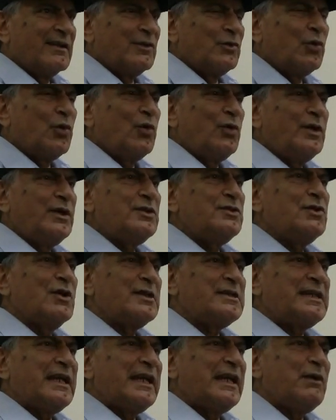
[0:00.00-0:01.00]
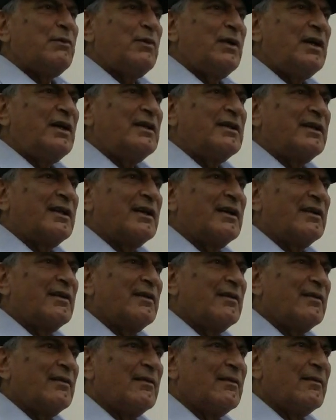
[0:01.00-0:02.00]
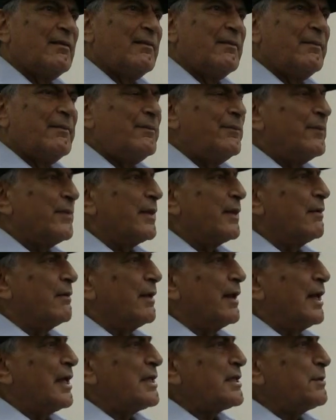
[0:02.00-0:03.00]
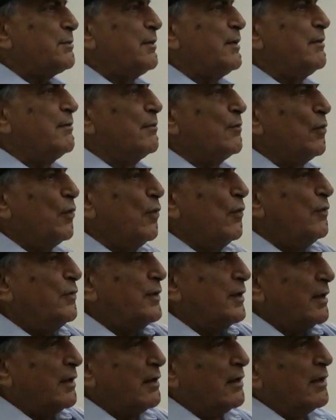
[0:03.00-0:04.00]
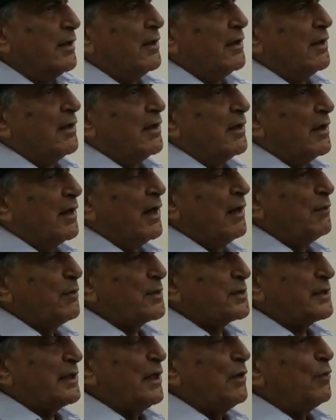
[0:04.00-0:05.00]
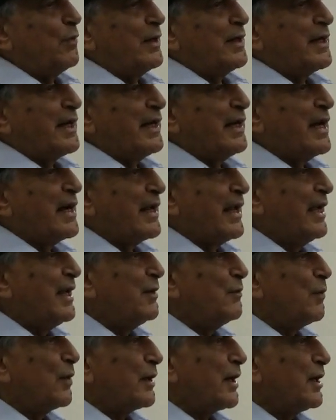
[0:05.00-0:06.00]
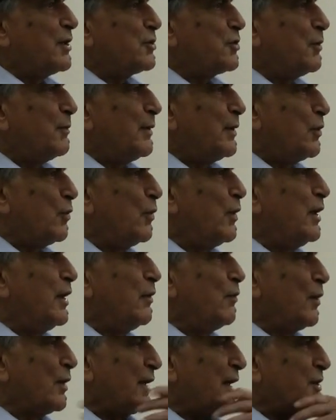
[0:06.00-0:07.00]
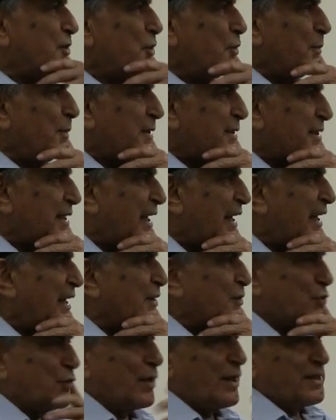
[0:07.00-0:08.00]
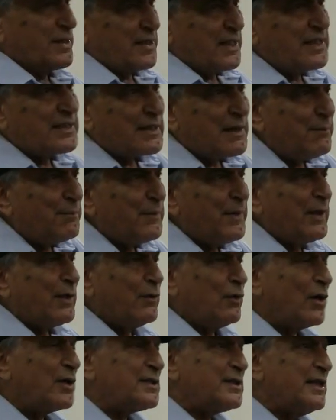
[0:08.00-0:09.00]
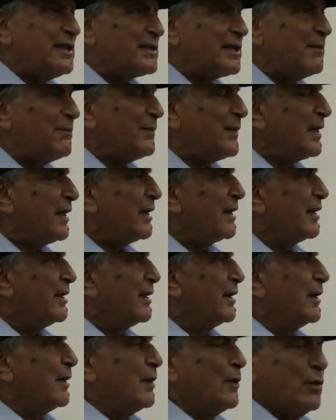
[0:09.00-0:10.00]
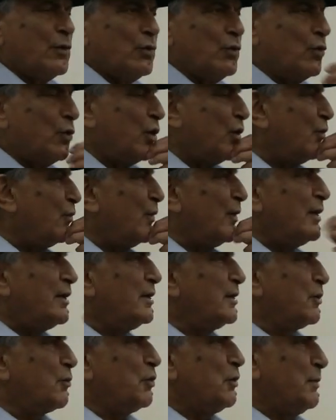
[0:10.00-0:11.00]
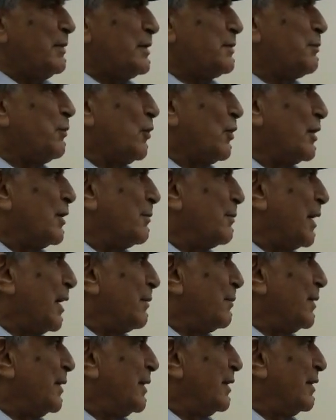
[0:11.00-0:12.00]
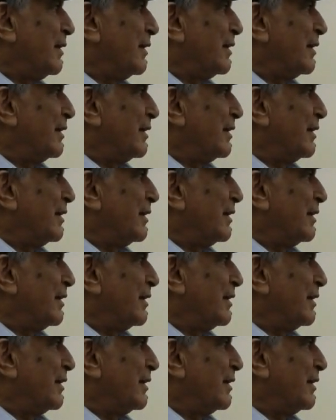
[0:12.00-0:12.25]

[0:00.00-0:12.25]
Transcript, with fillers: though he's not saying a word. As we moved I was still wondering again what I should be doing, what I should be saying, should I say something or not say something. No word could be spoken by me.